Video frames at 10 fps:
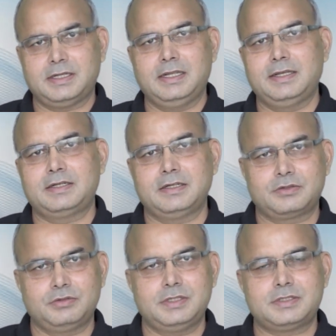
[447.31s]
delegating
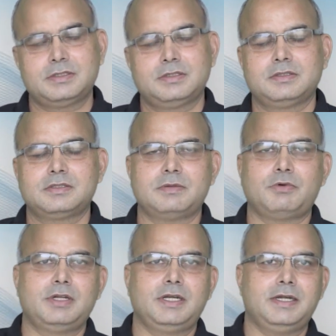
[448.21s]
to his
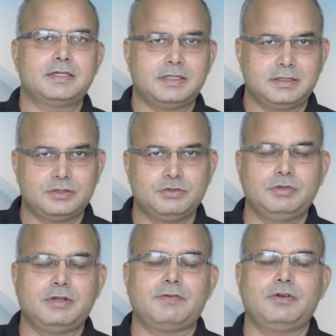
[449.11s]
subordinates and the
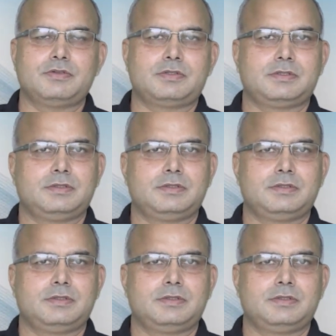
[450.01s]
junior fellows.